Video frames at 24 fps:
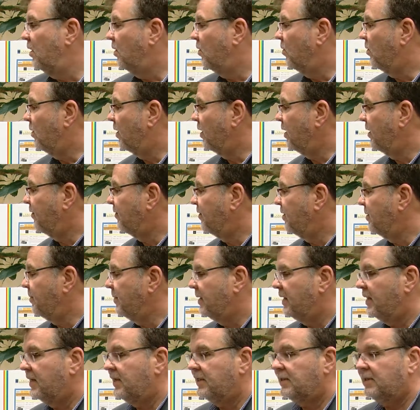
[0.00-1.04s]
One of them
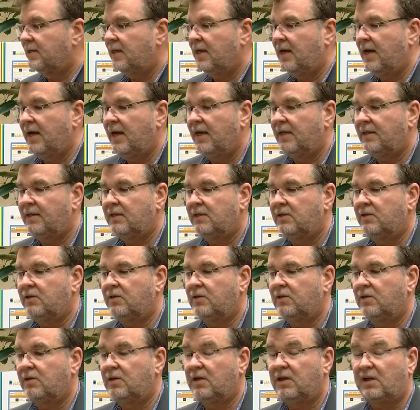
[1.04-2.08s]
is that
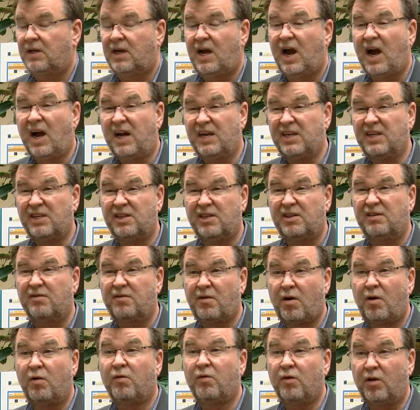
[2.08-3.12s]
the
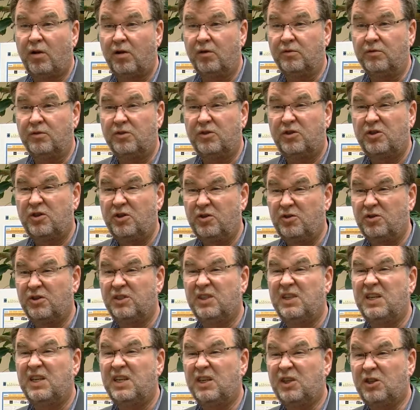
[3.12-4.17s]
cognitive overload, the
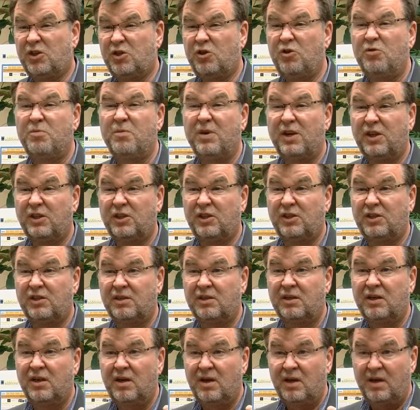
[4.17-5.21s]
students getting too much
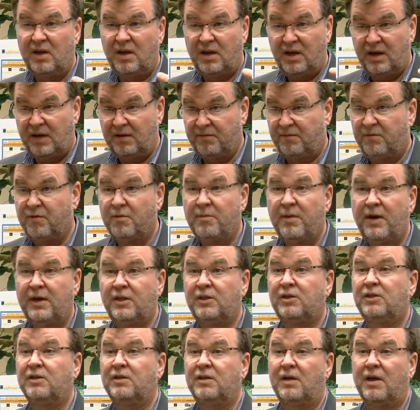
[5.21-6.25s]

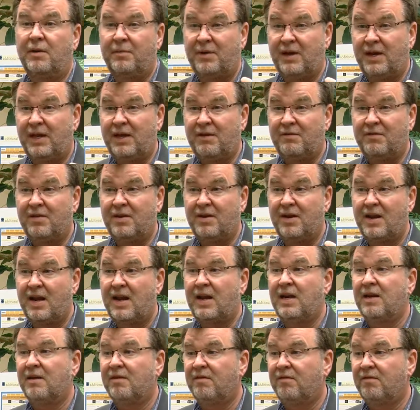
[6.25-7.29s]
information. I mean, even
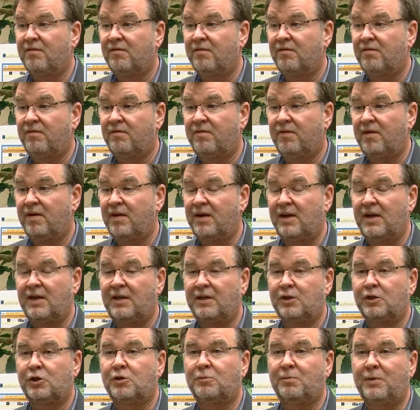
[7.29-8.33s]
native
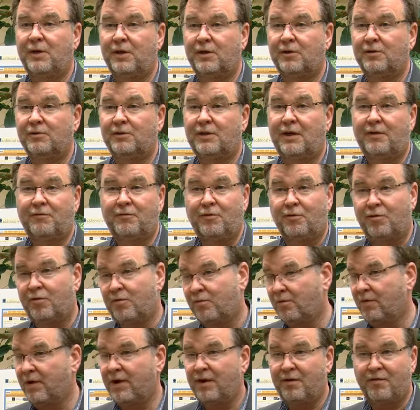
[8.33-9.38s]
English speakers, after
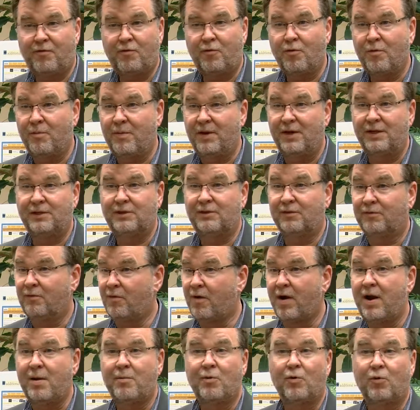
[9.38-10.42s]
3 or 4 minutes of
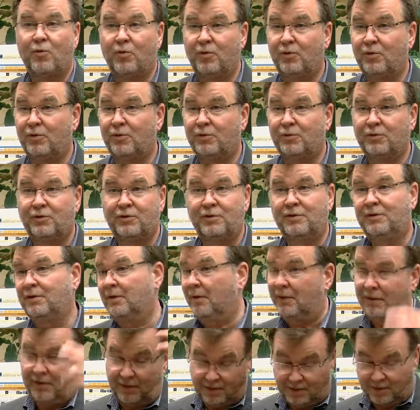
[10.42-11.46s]
grammar rules,
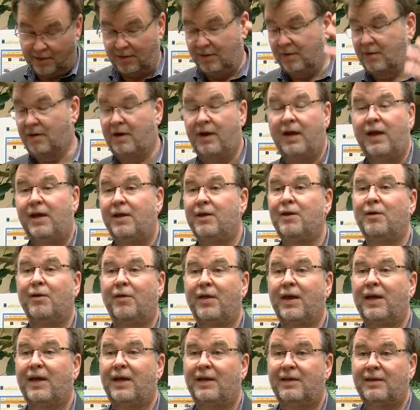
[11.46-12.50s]

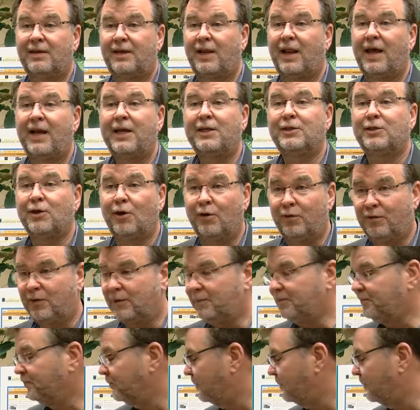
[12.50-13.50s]
they glaze over.